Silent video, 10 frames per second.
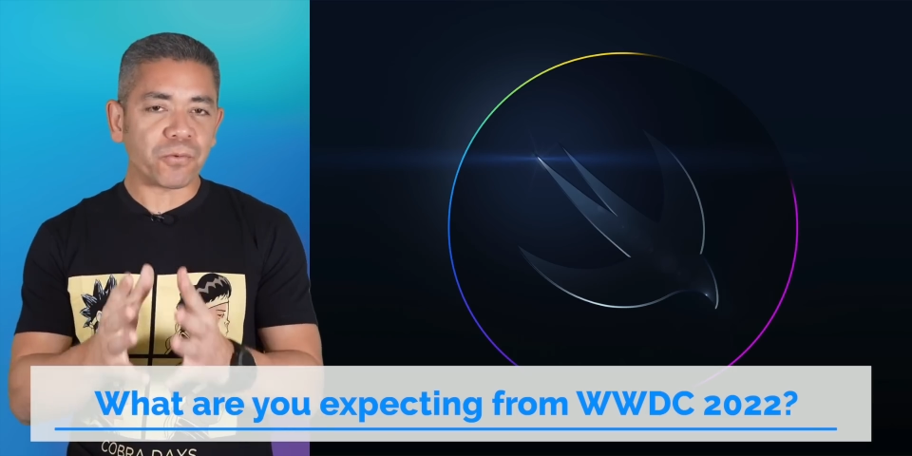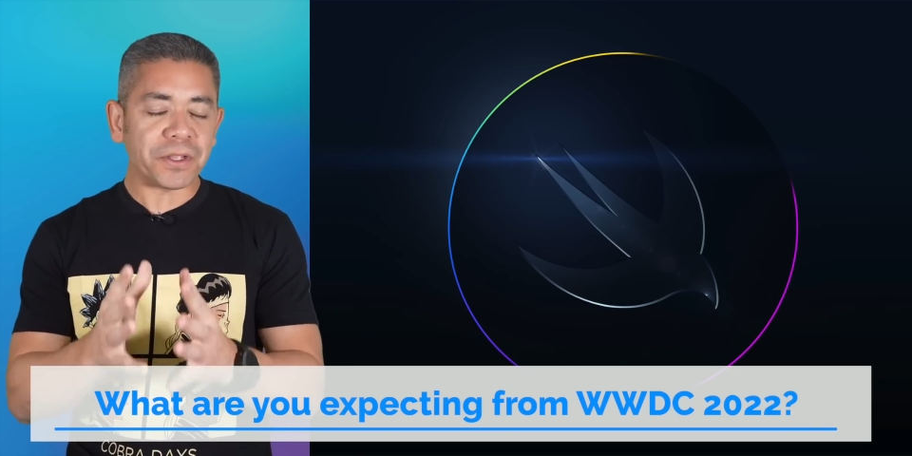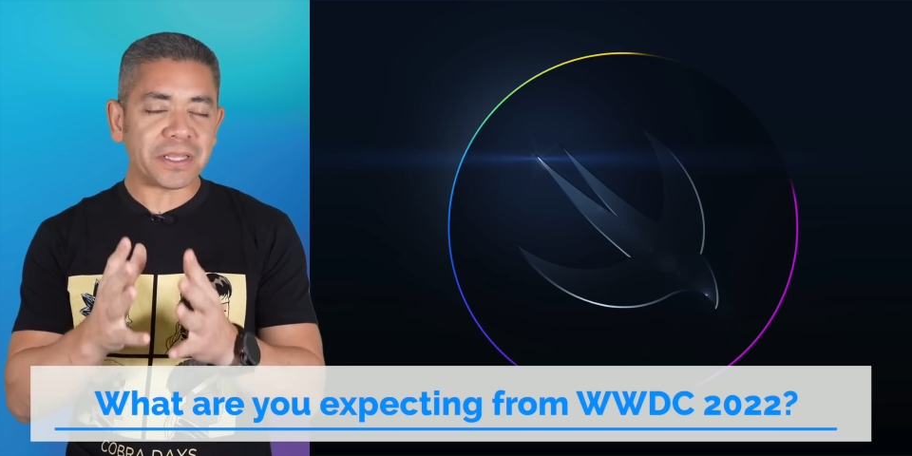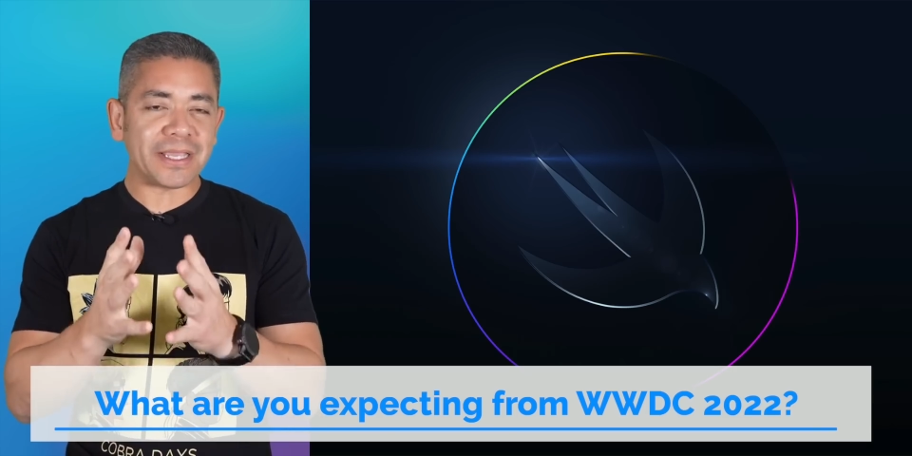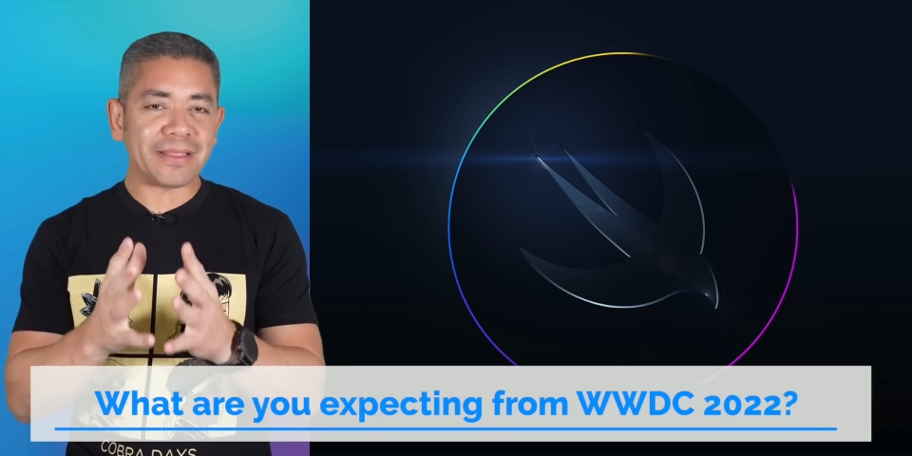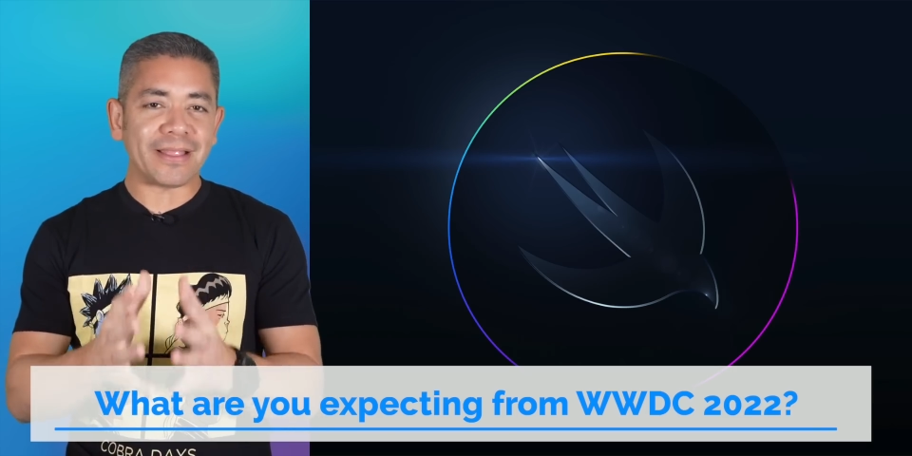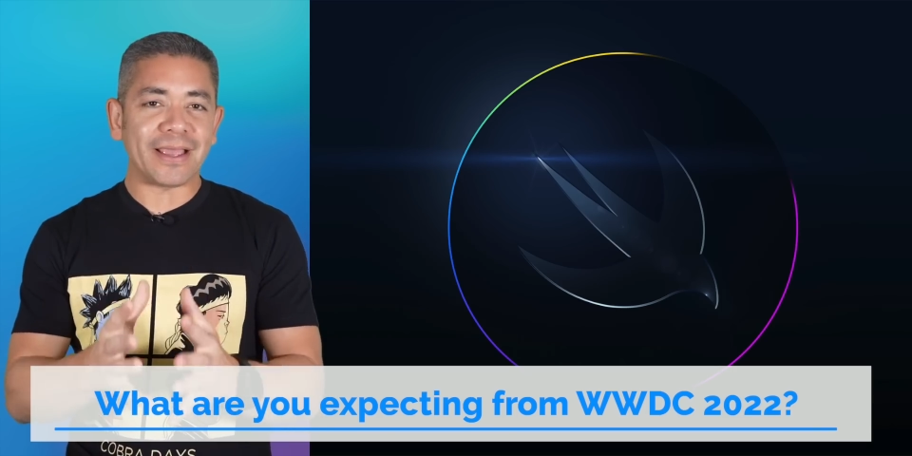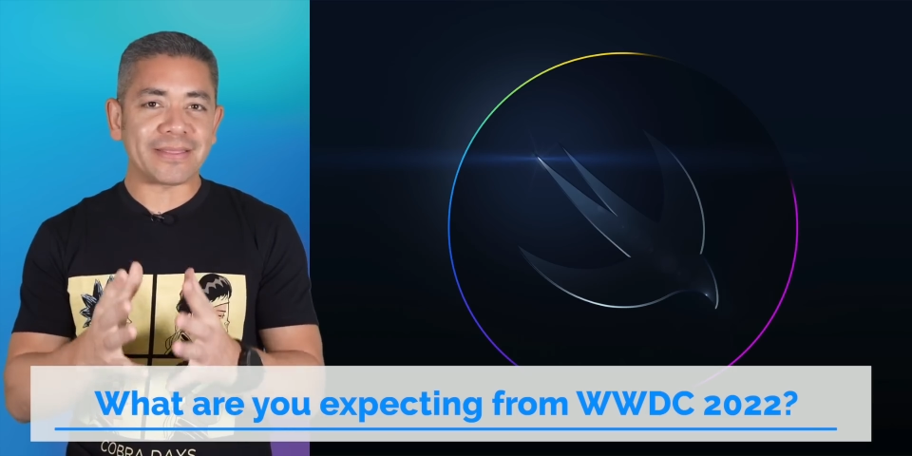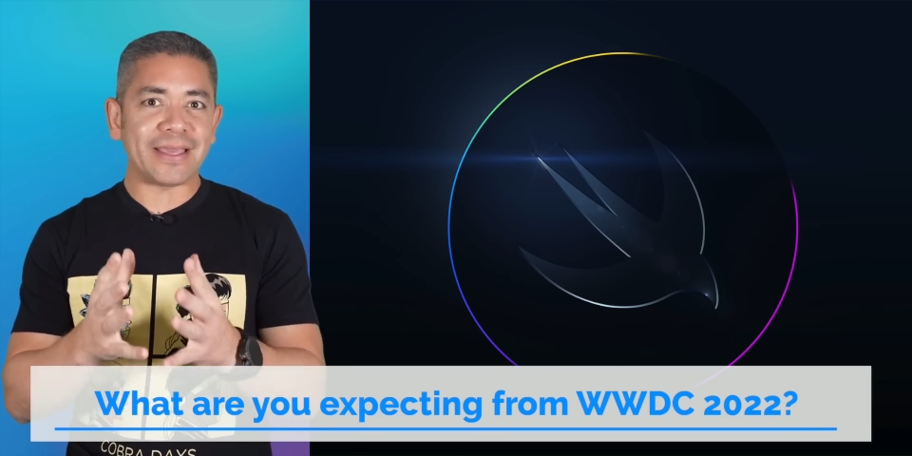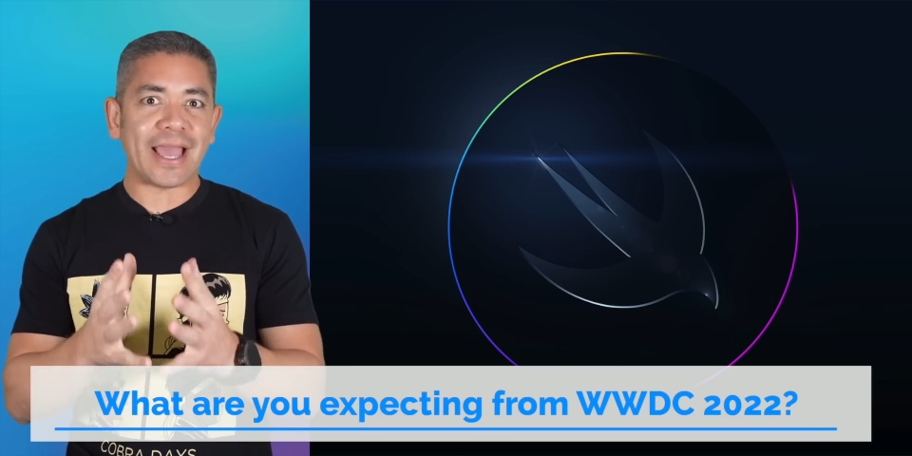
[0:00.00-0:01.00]
really
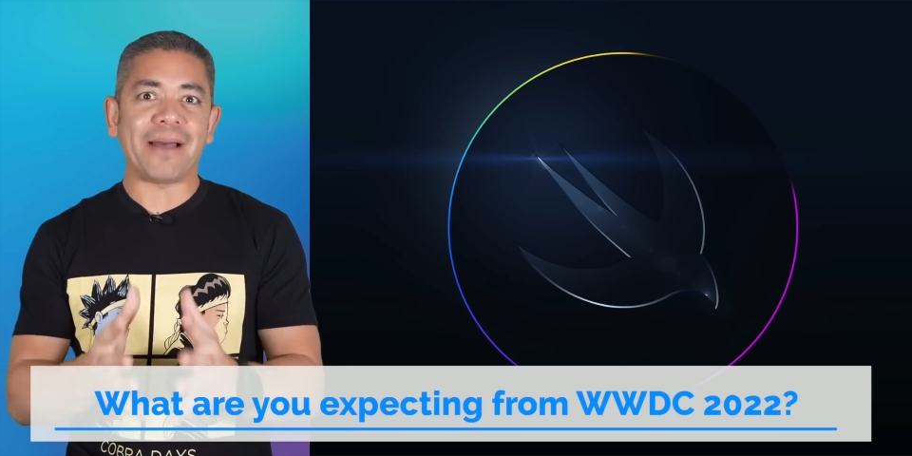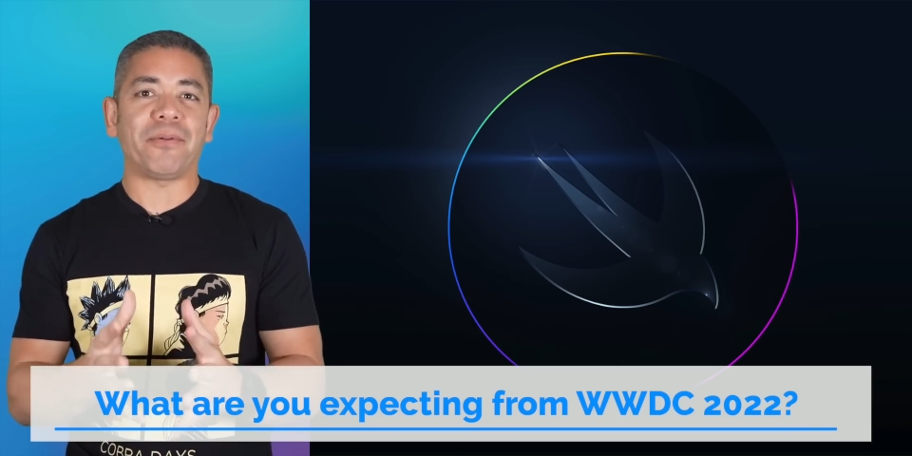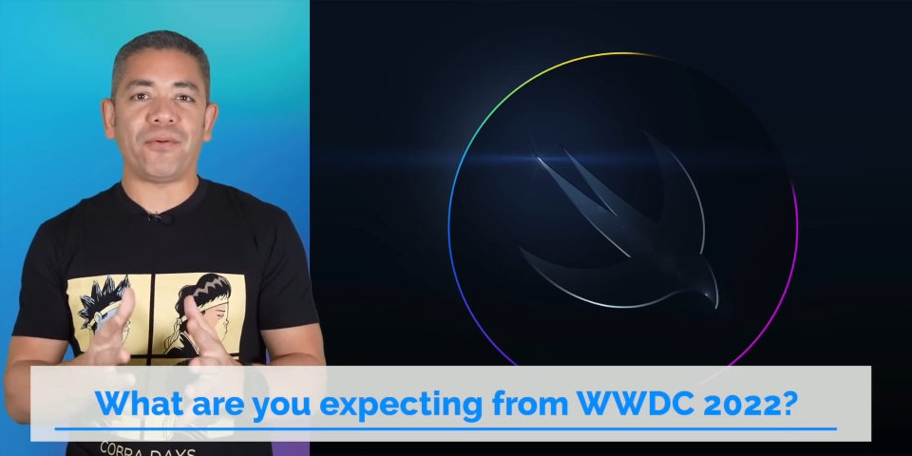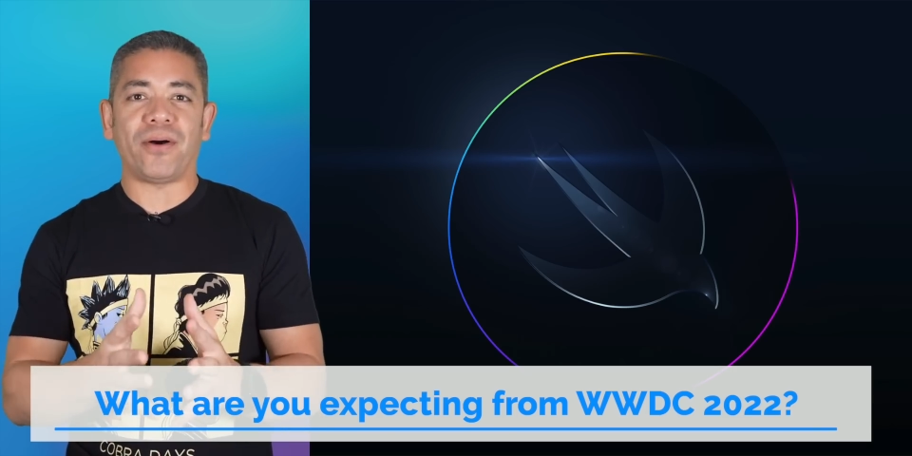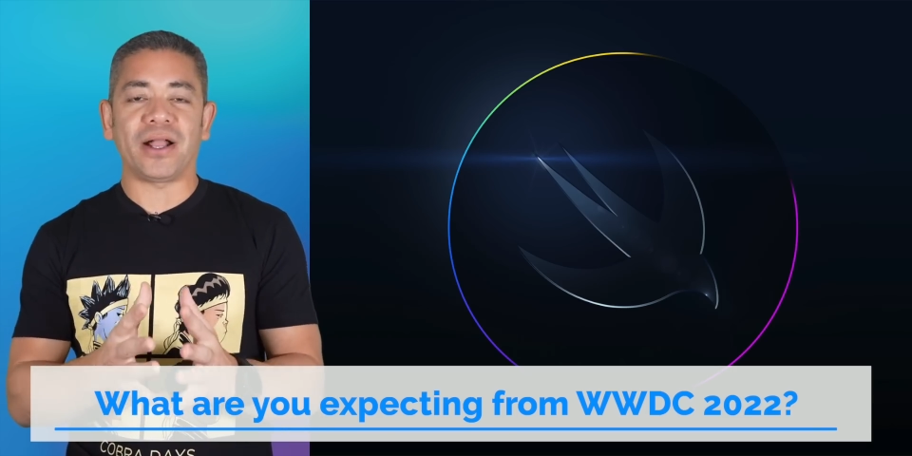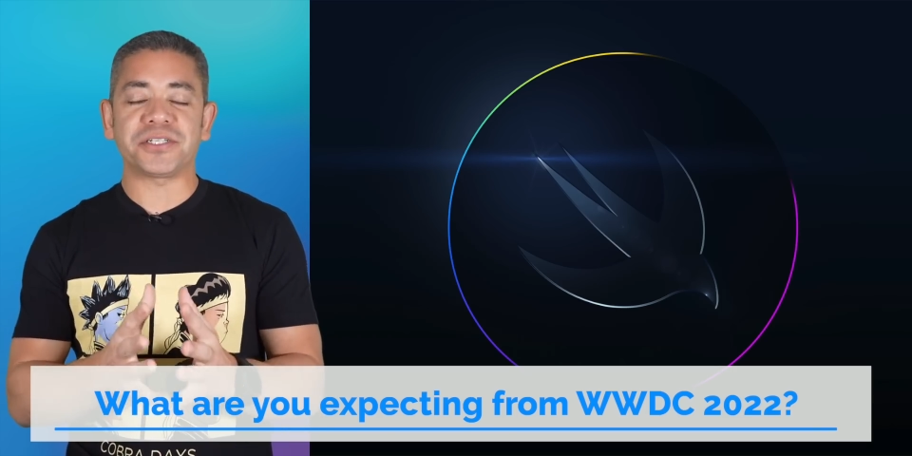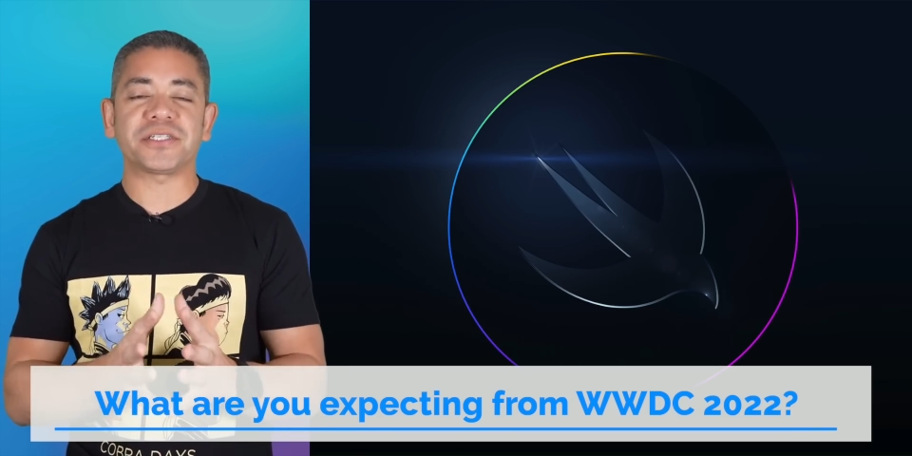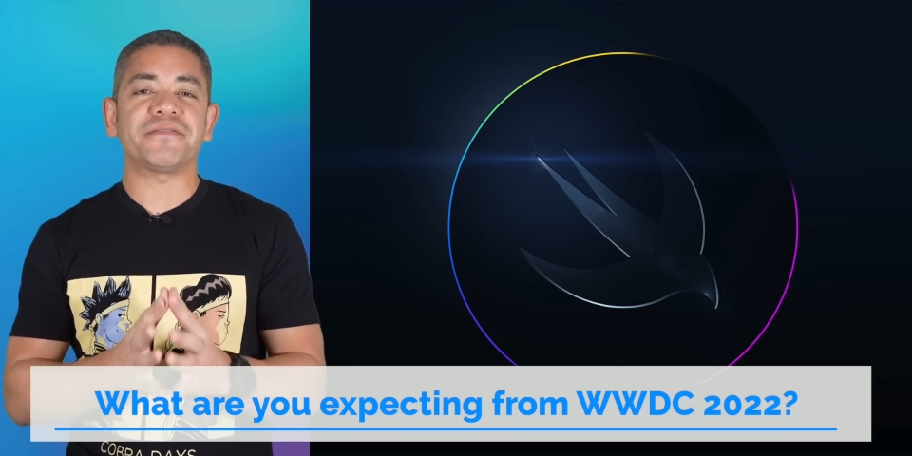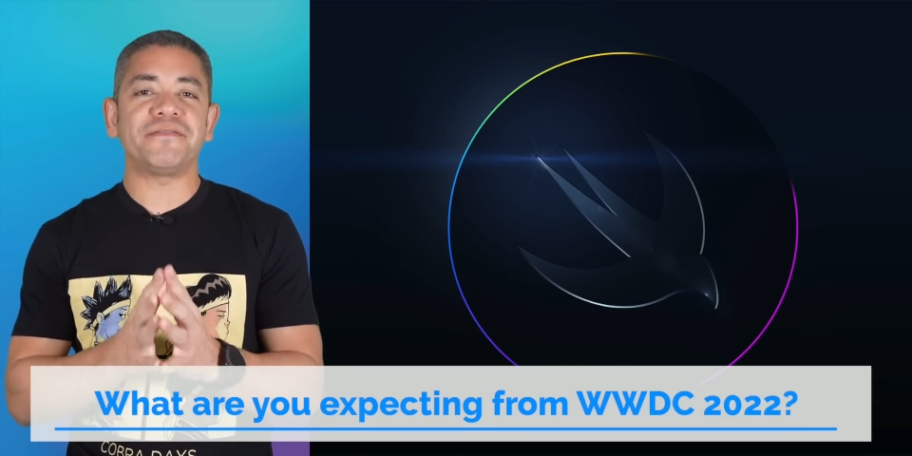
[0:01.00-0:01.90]
like the Apple Watch to